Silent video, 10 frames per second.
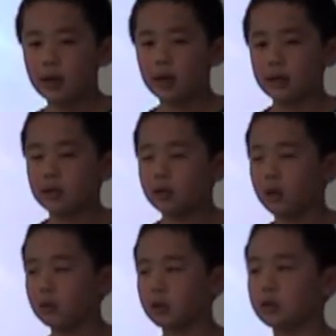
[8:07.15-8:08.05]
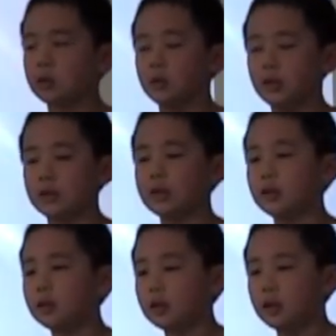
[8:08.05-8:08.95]
And told her students
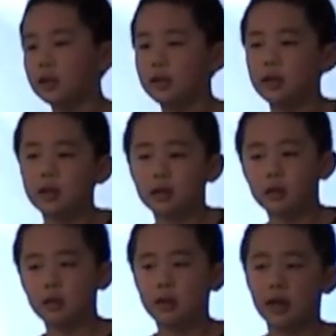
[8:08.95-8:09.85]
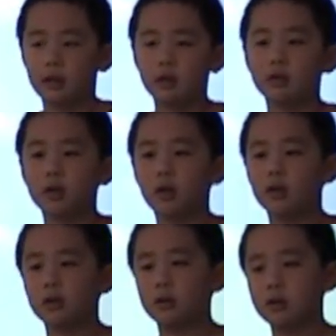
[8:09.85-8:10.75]
that those
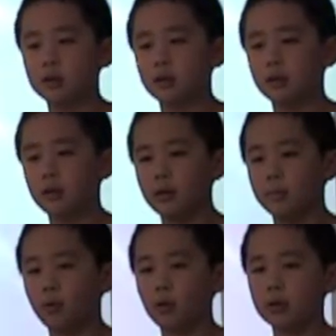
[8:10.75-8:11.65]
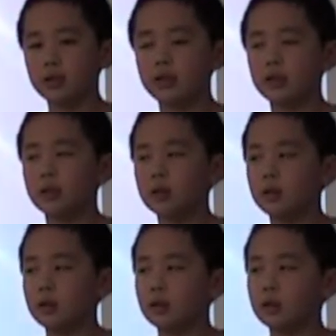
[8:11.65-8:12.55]
are important
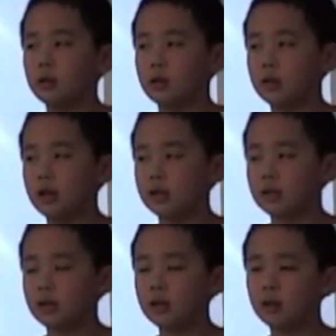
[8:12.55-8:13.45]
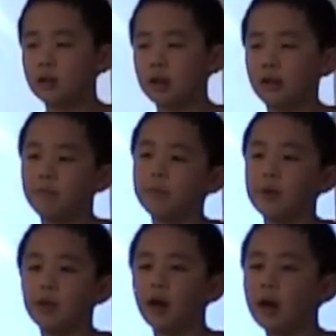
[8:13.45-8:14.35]
things in your life,
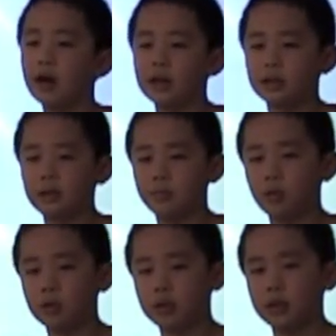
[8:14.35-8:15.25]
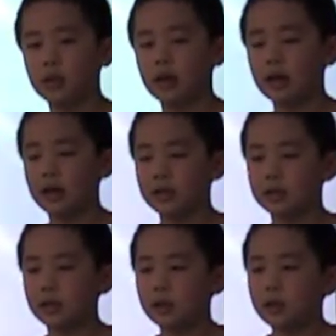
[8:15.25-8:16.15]
but not as important
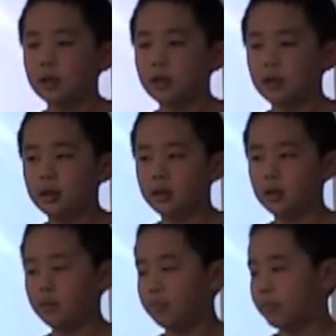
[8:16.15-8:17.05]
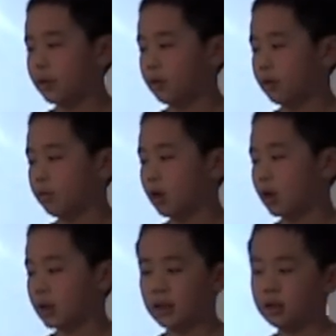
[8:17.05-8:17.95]
as the bigger
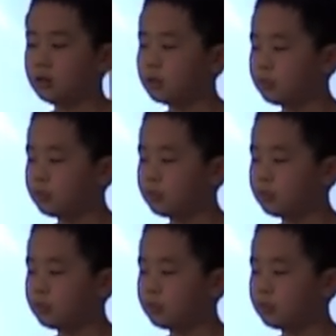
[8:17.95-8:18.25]
rocks.